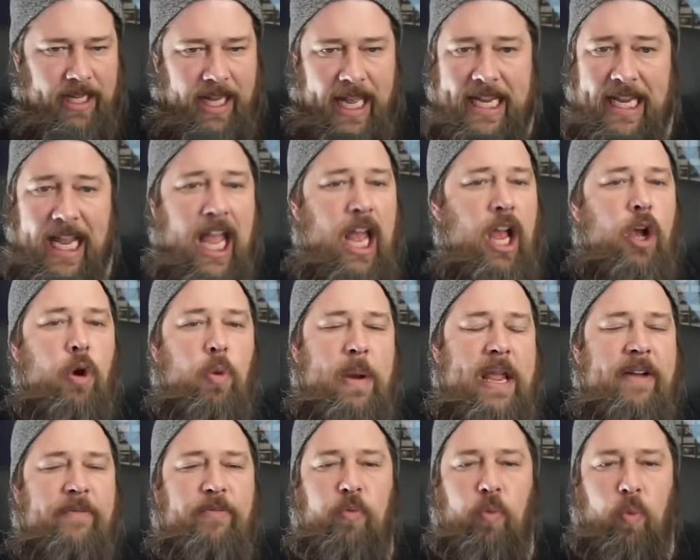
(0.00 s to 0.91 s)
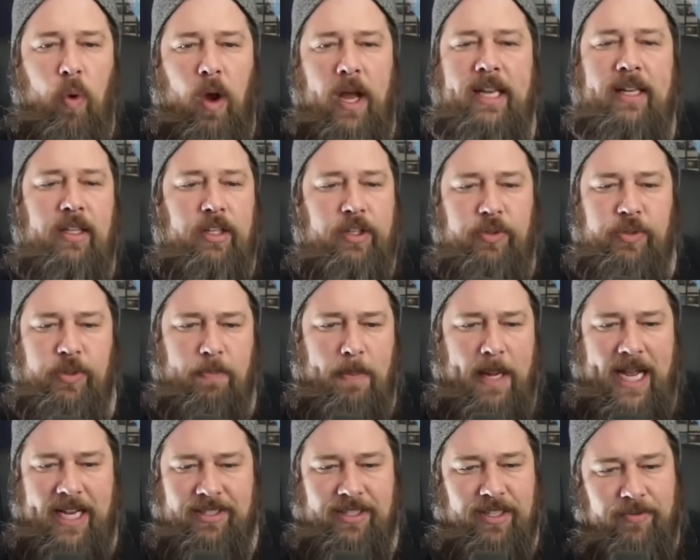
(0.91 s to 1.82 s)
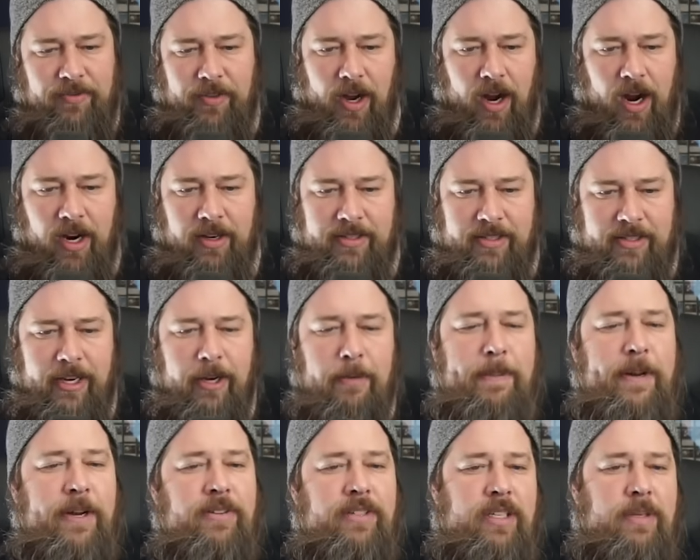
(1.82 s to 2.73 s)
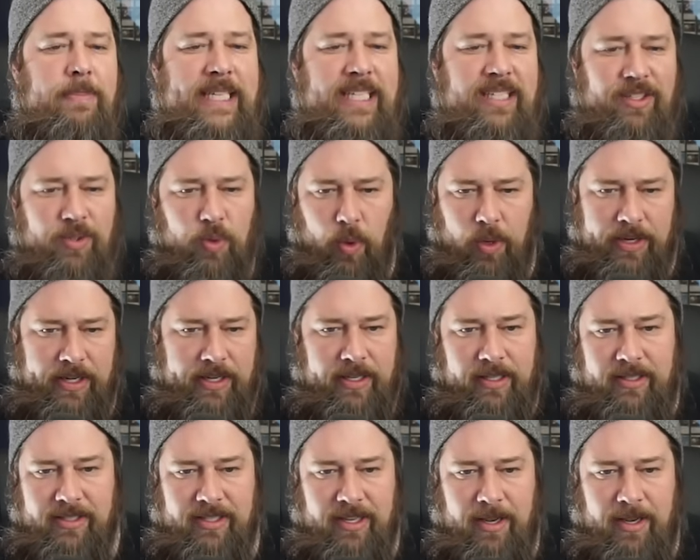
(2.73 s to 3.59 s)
Like, we have one loose box of cards that appears to be sorted in